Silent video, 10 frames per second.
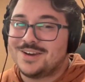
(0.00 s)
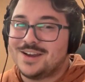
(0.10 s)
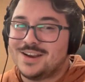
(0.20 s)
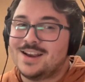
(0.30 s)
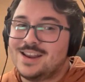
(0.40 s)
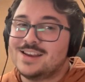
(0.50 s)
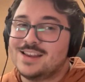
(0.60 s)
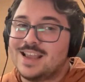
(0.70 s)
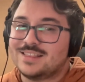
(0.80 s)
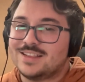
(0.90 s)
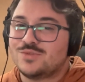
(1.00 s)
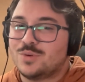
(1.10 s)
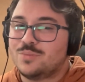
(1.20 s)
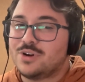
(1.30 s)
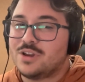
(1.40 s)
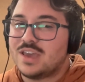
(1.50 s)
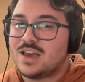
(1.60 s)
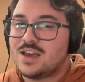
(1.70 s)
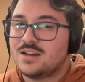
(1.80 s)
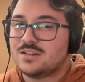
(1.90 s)
I needed to get this one pretty
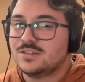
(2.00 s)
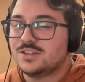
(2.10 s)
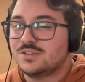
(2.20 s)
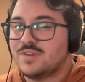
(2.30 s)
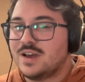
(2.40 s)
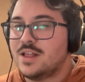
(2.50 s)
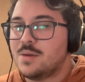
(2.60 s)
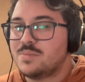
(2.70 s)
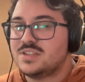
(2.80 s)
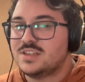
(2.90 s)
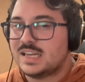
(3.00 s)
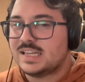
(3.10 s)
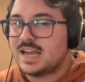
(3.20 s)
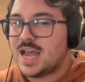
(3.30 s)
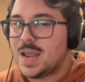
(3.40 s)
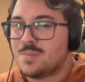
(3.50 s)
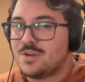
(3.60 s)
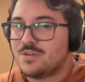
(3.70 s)
developed in time